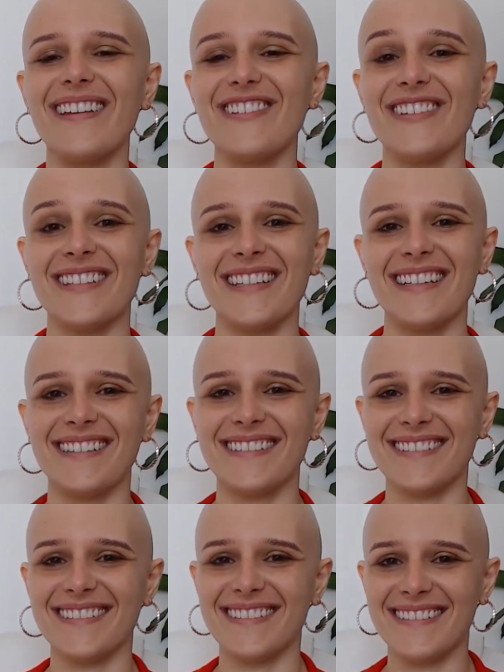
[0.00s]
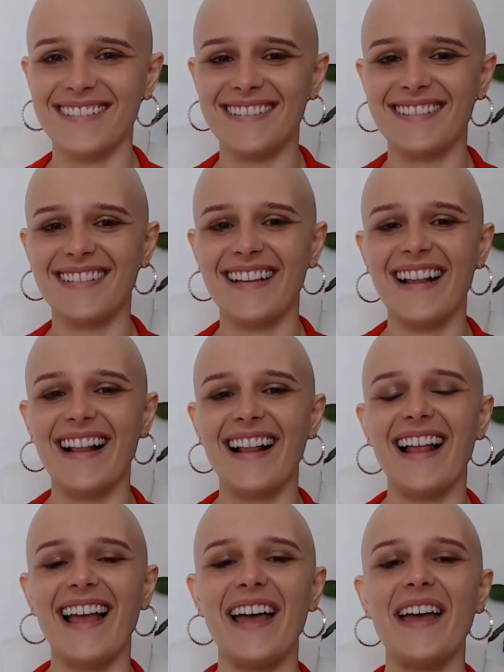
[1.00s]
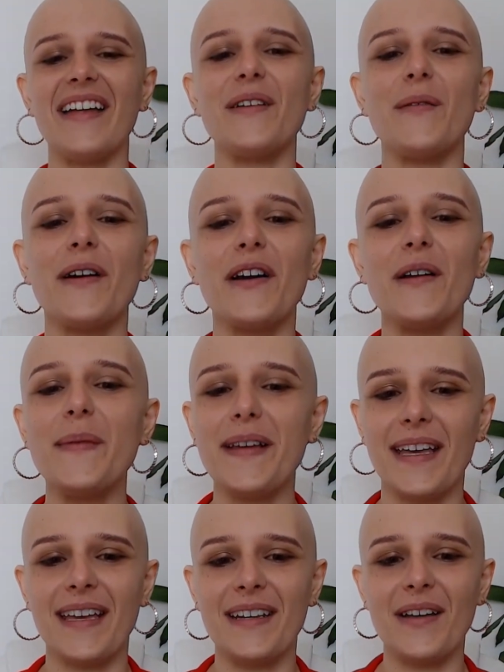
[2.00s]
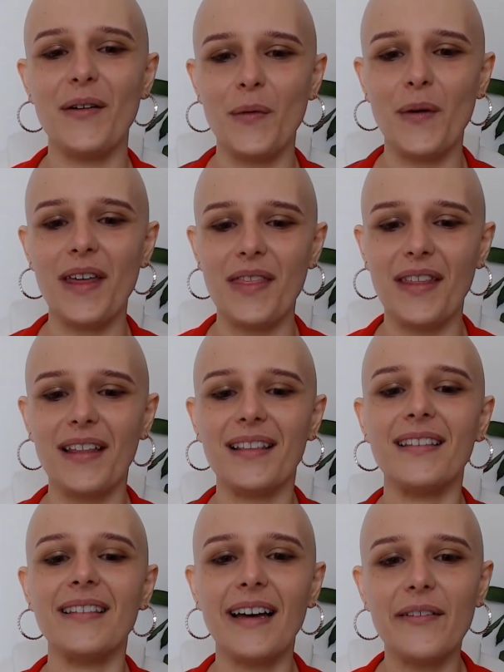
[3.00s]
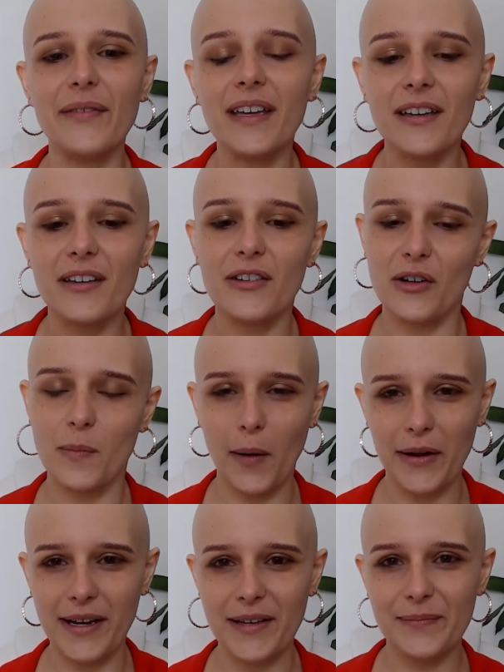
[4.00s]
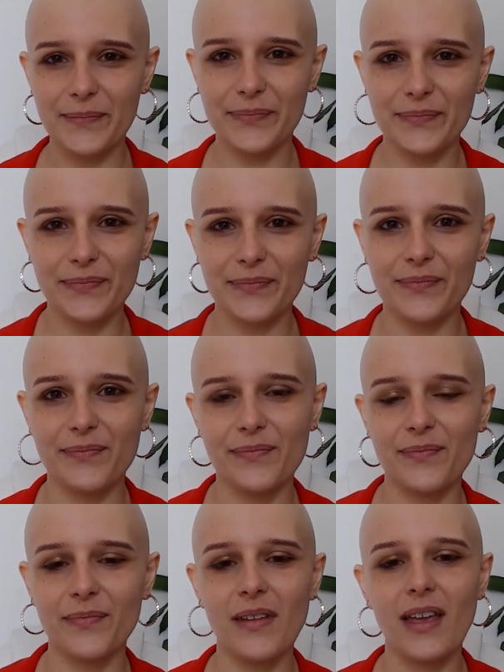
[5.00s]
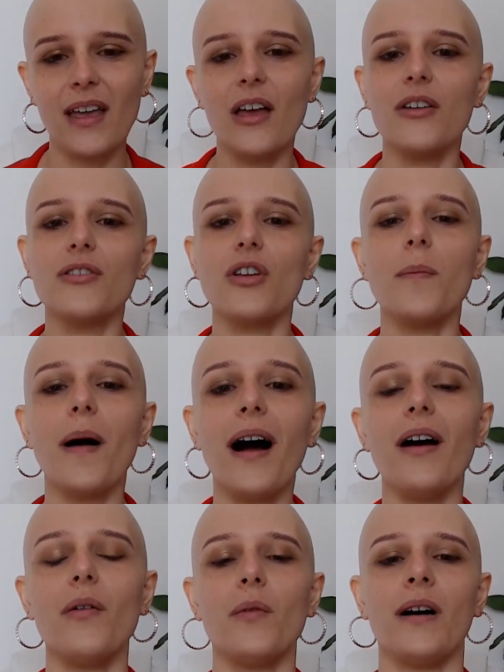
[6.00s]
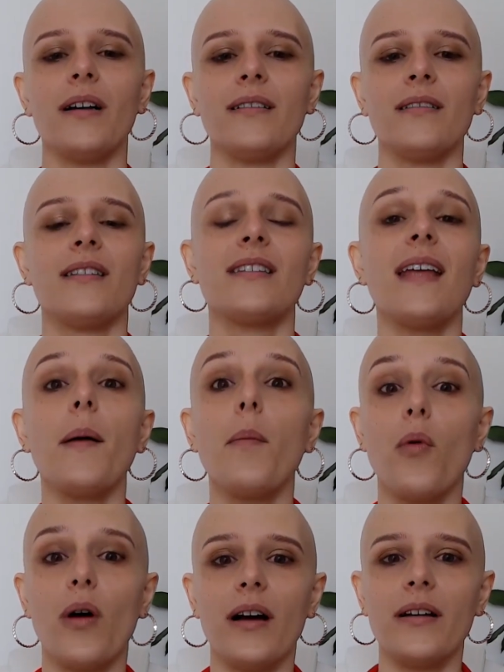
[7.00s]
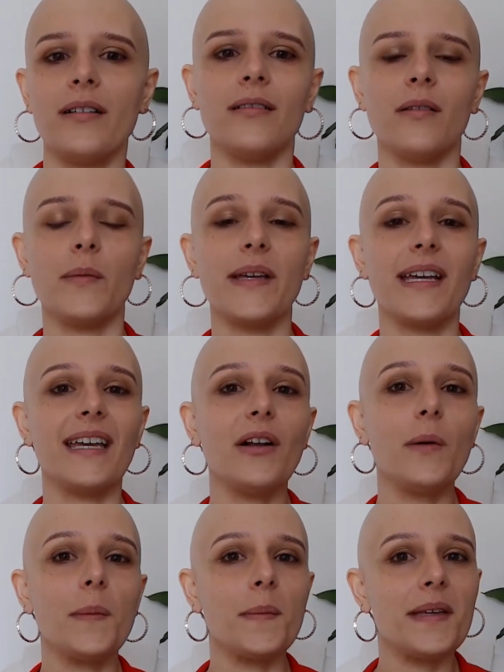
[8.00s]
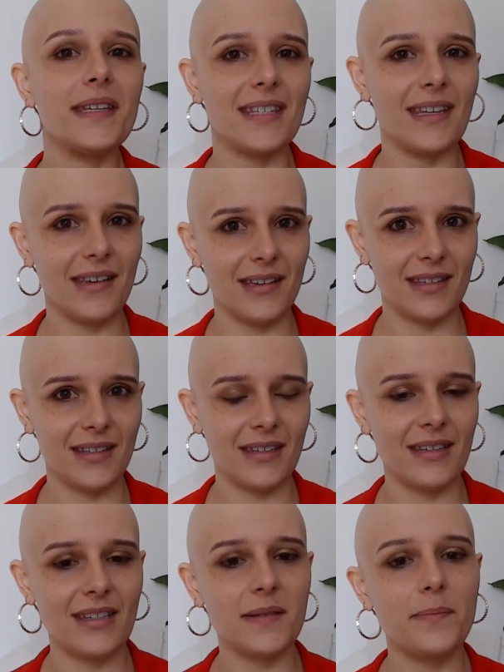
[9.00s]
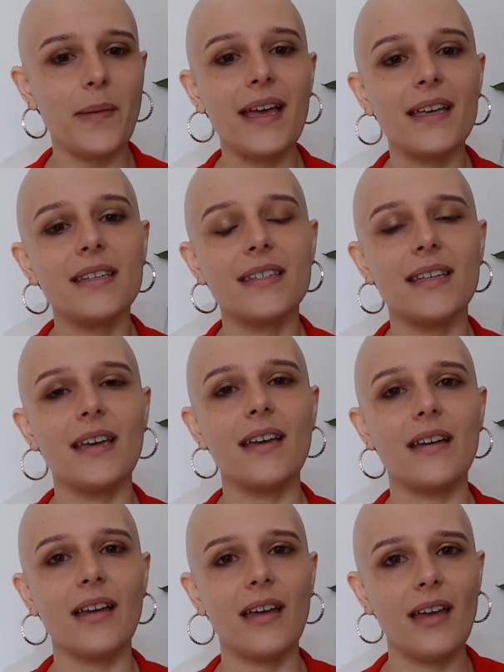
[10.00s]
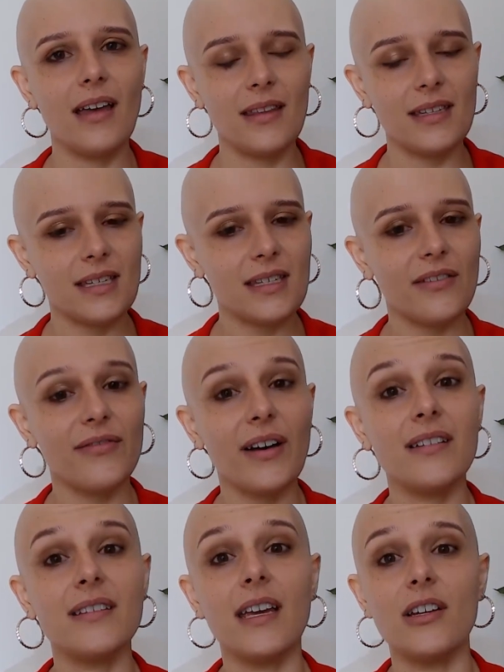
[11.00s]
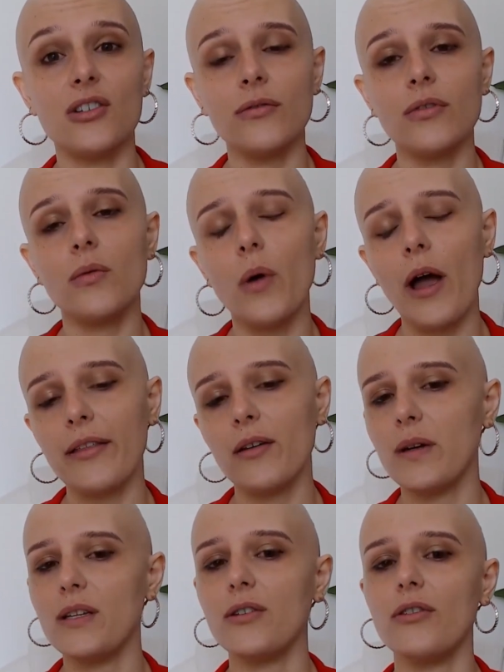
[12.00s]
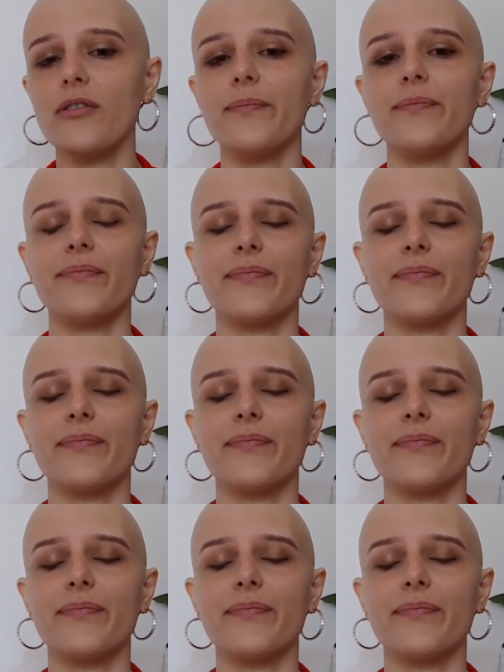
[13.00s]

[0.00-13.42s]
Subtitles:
Do you see? And we're going to begin with loving your body. So part 1, step 1, and we cannot miss this. This is basic. This is the foundation for the work that we do,